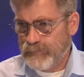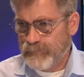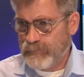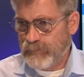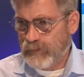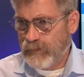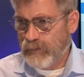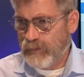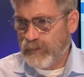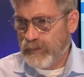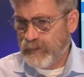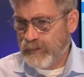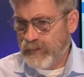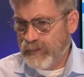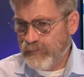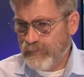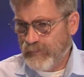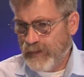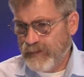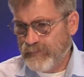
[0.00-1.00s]
So at
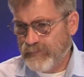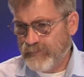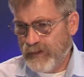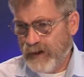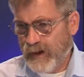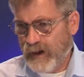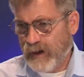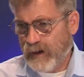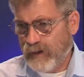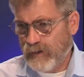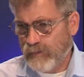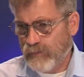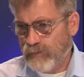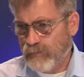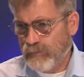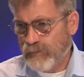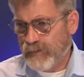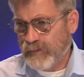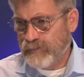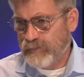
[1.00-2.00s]
any rate there,
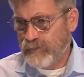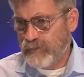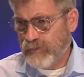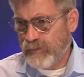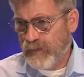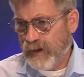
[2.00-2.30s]
we do